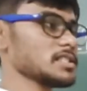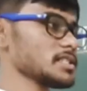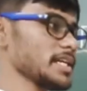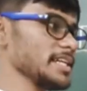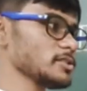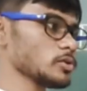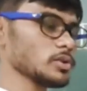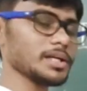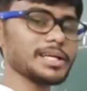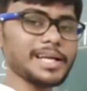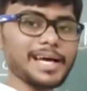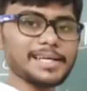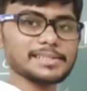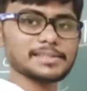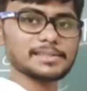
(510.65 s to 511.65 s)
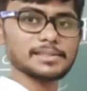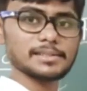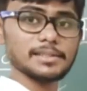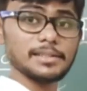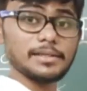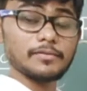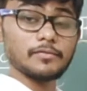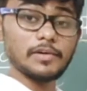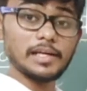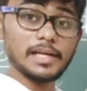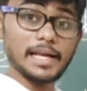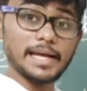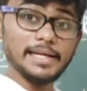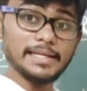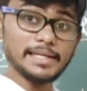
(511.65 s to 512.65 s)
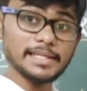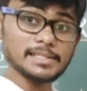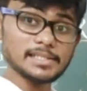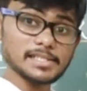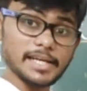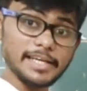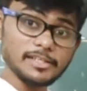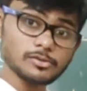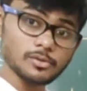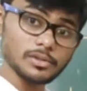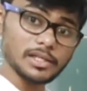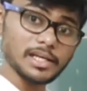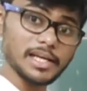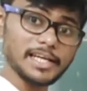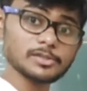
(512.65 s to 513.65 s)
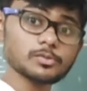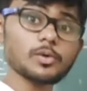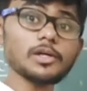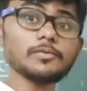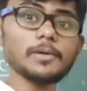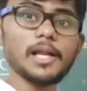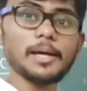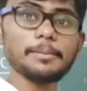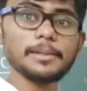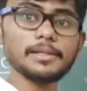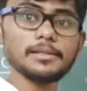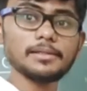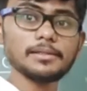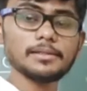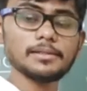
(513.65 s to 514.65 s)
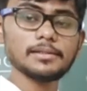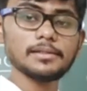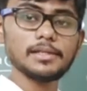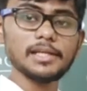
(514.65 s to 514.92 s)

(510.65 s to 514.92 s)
Strikes on the glass. When light rays strikes on the glass, what will happen?